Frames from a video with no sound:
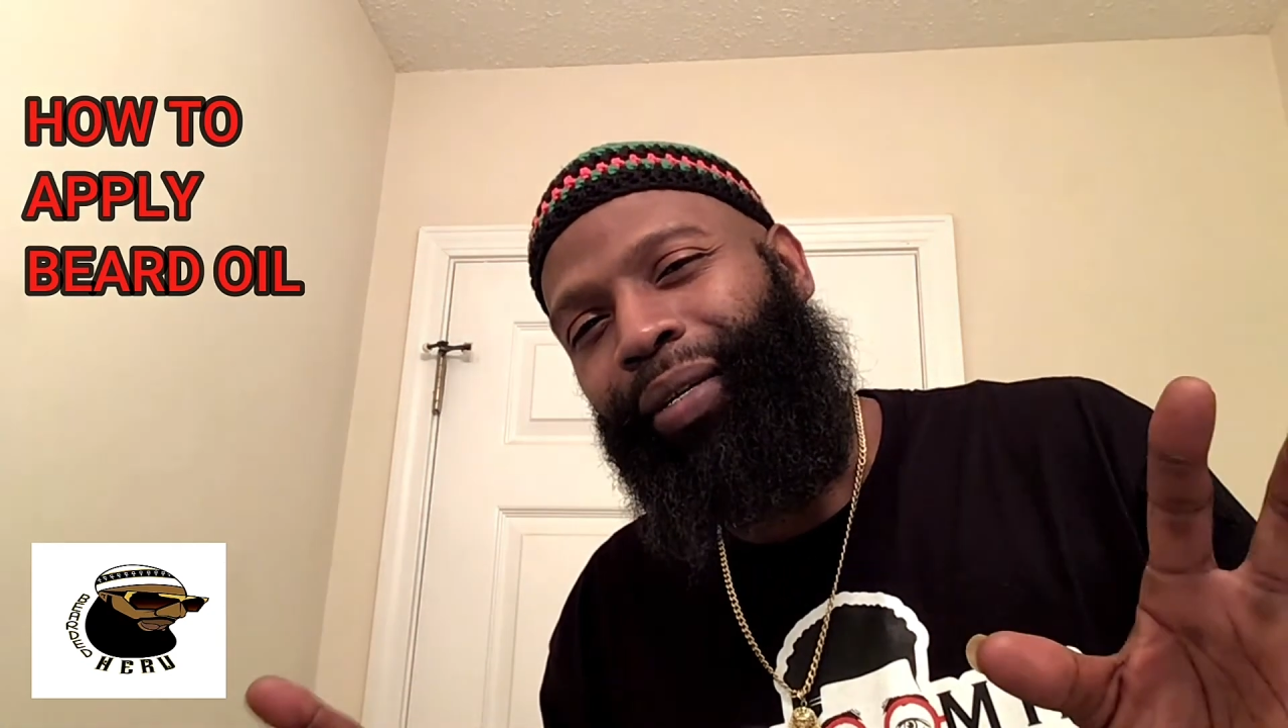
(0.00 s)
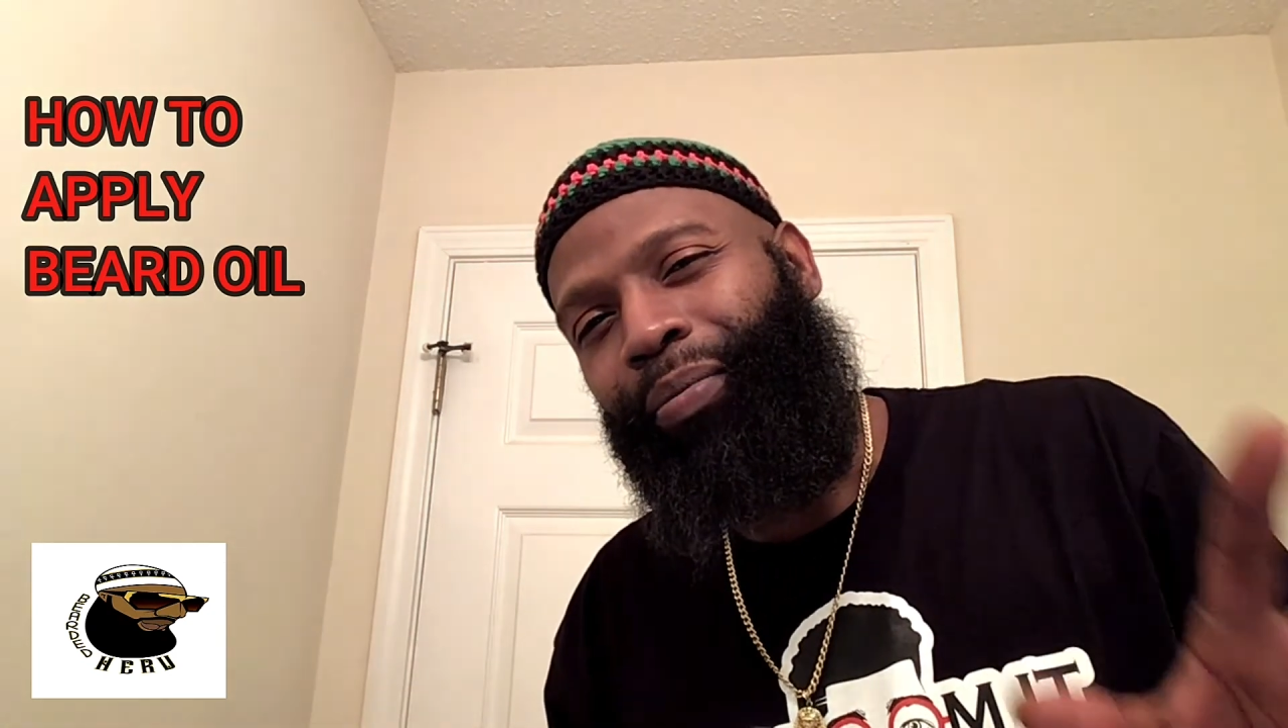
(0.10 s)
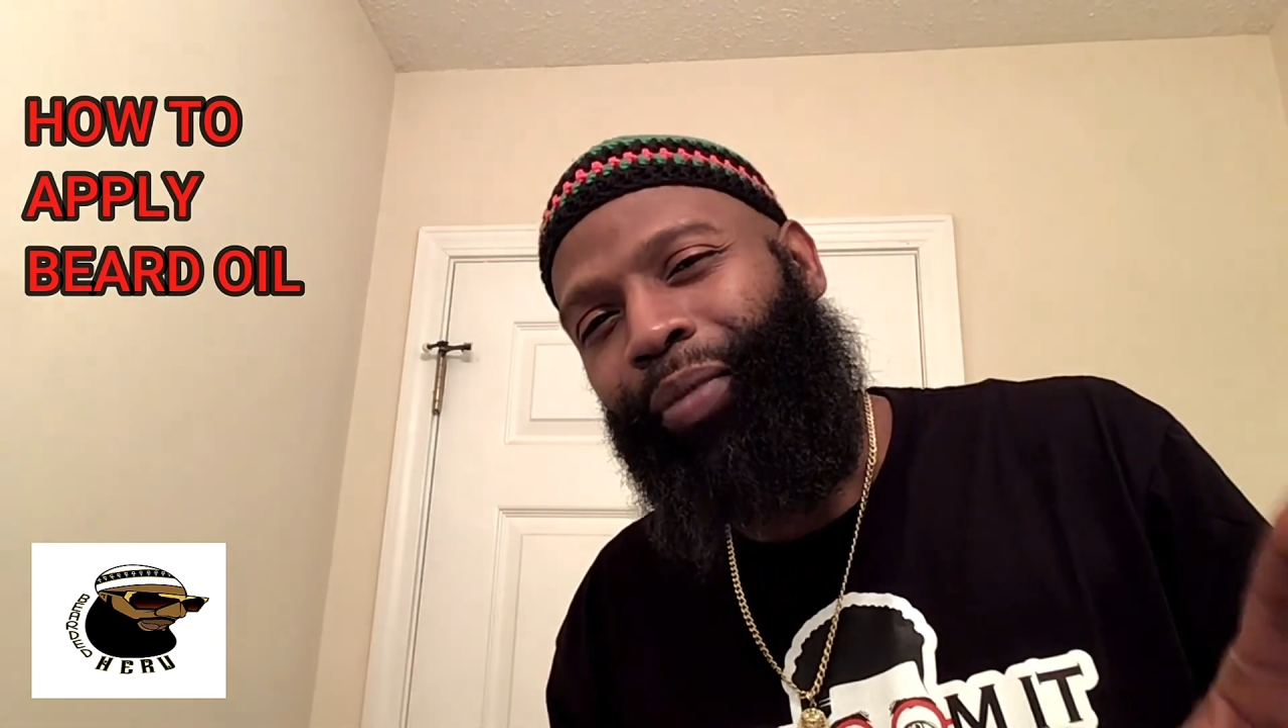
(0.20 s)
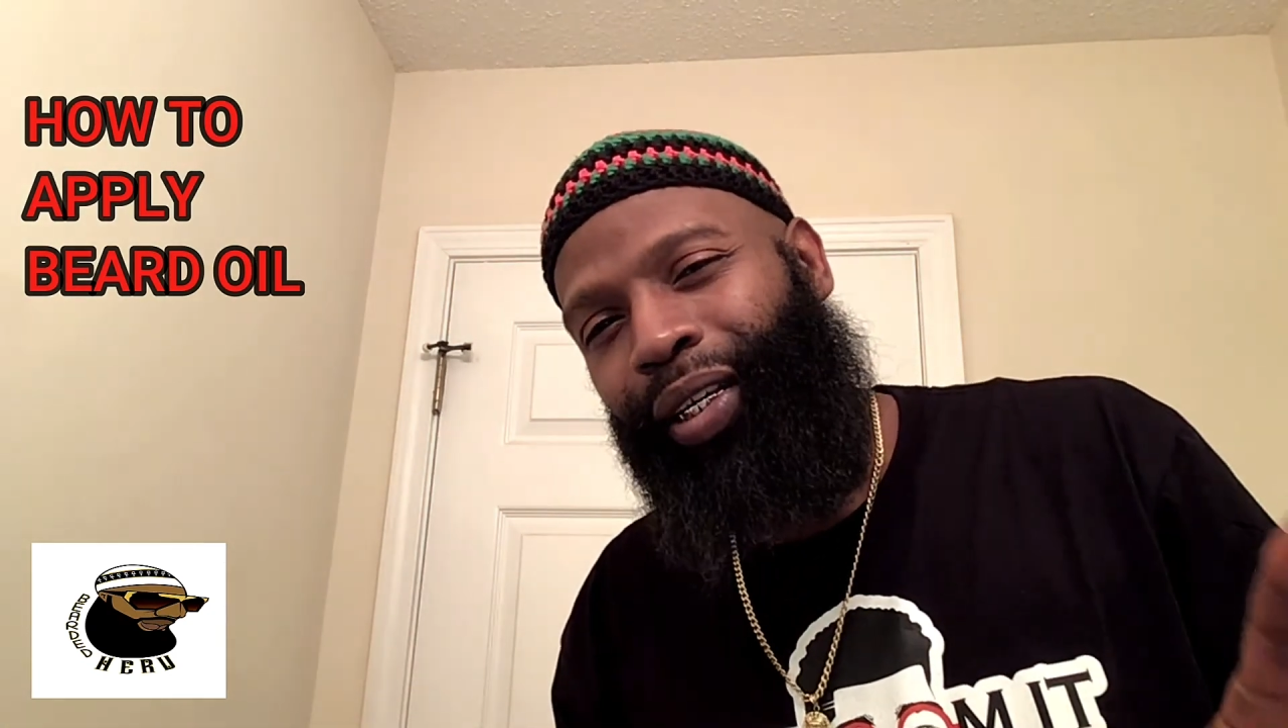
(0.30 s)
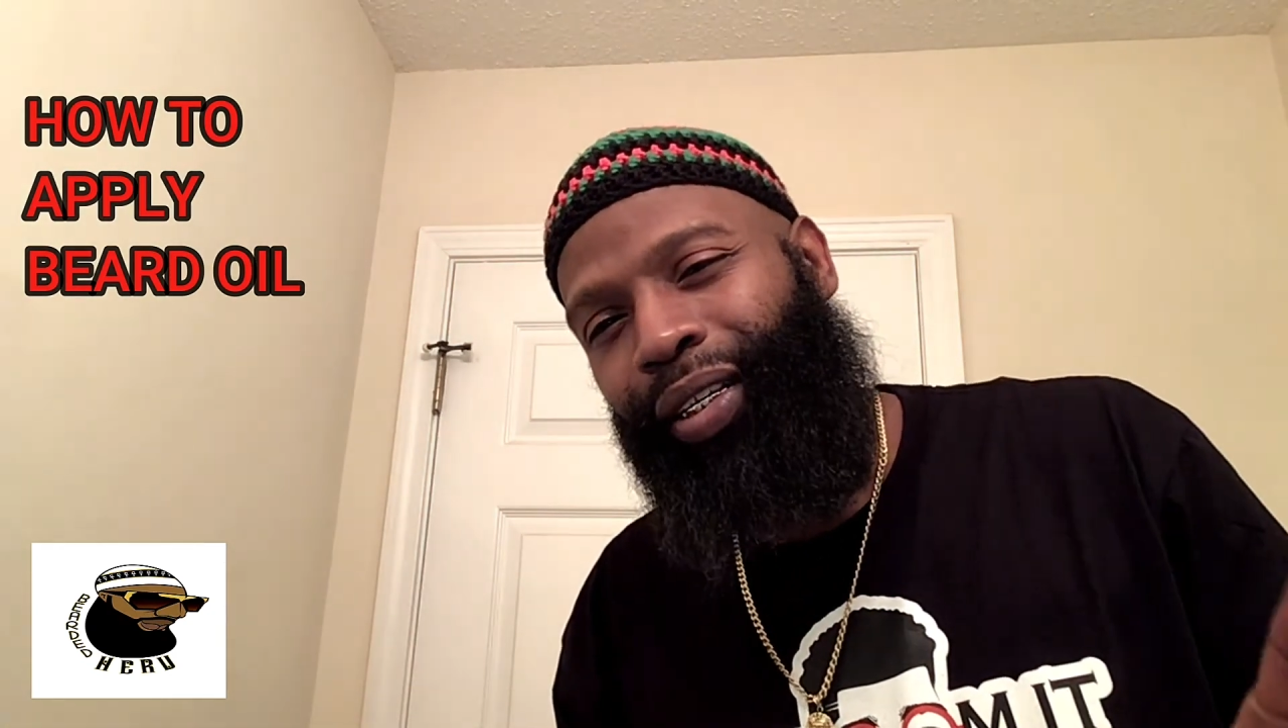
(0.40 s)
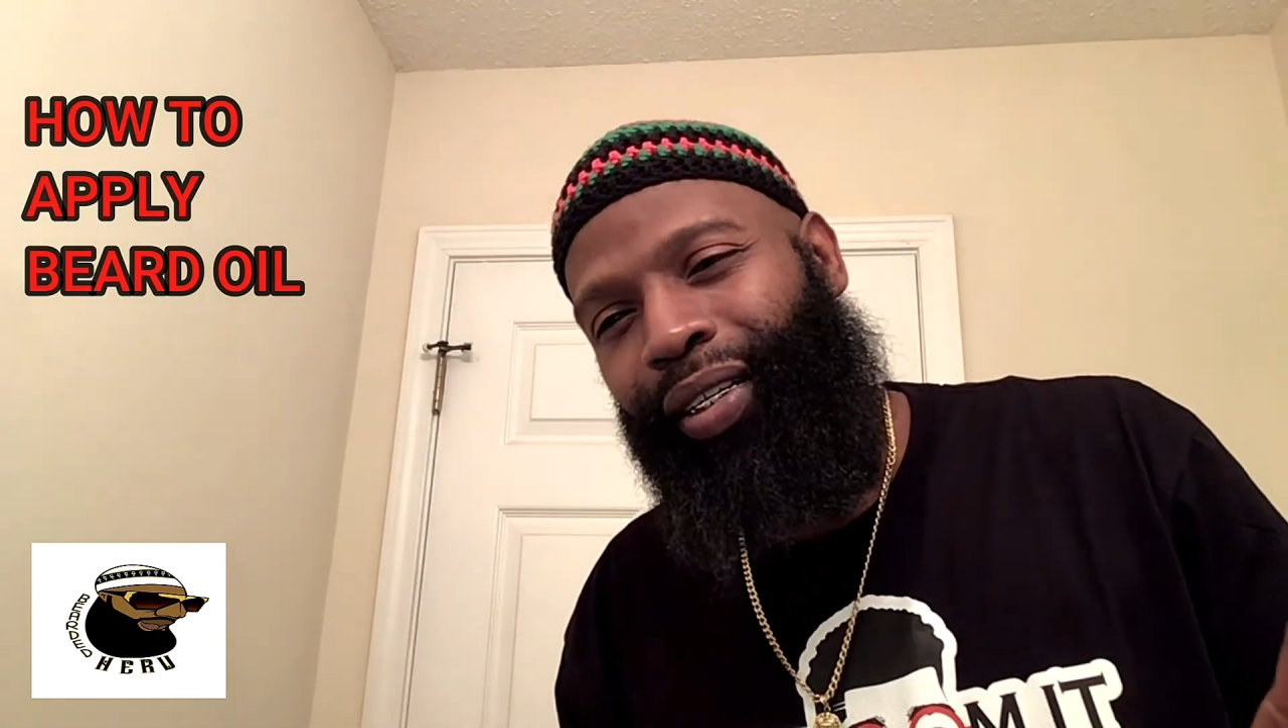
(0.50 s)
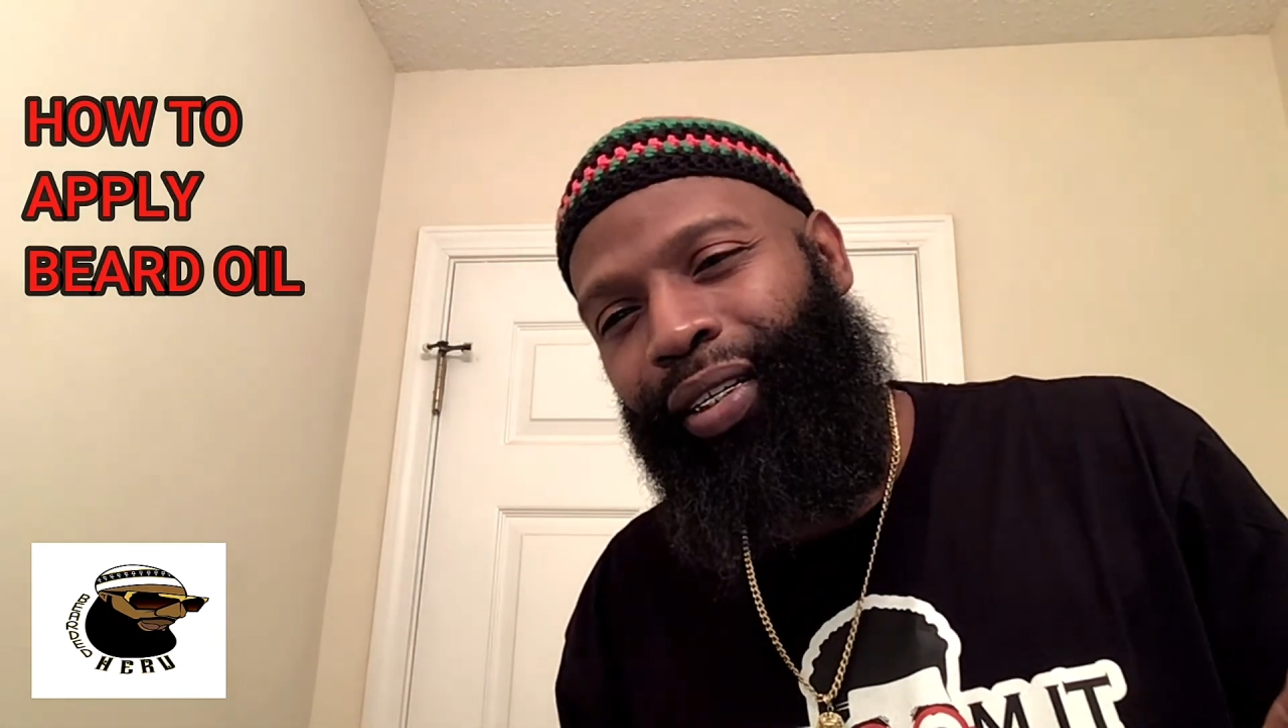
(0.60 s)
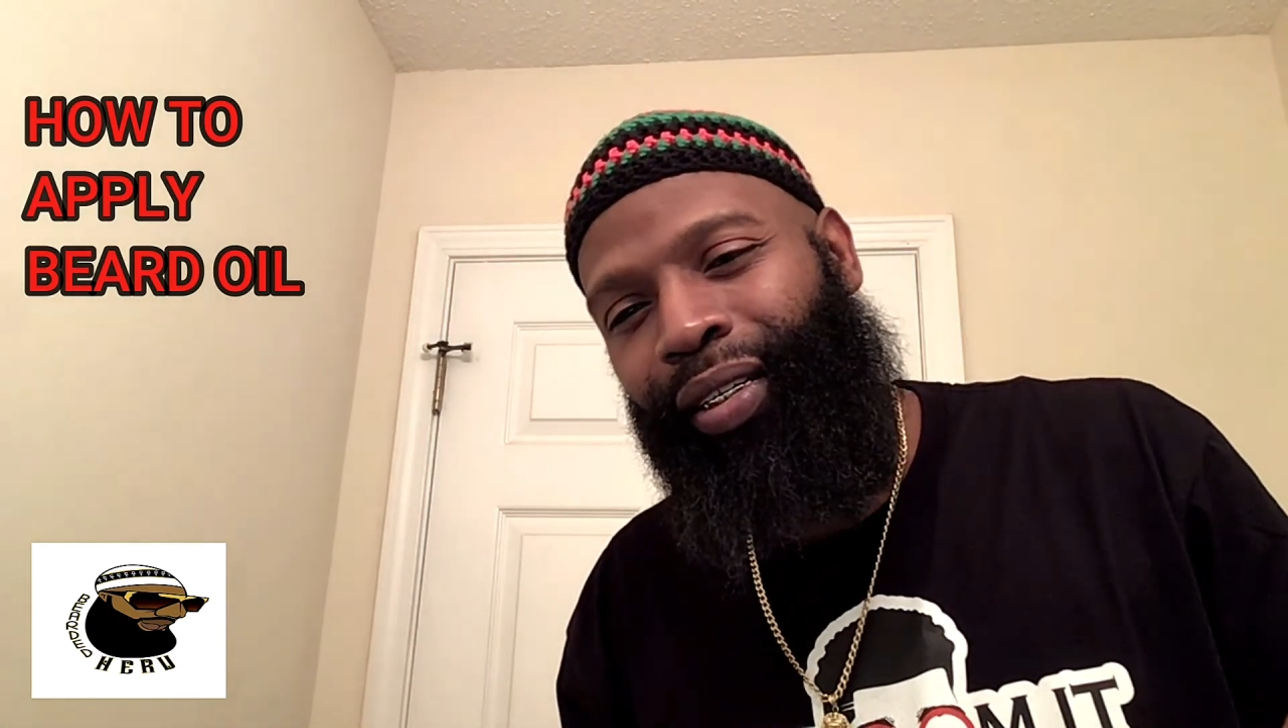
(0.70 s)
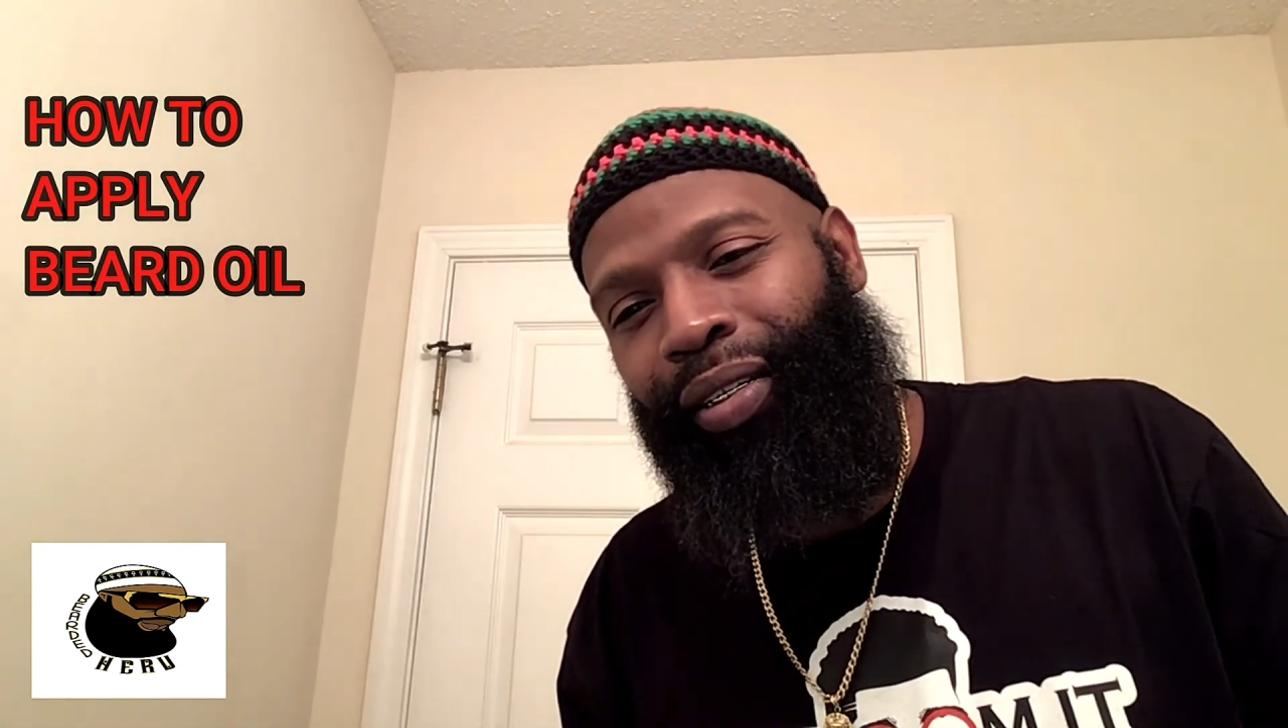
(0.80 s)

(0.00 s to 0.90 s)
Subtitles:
mist,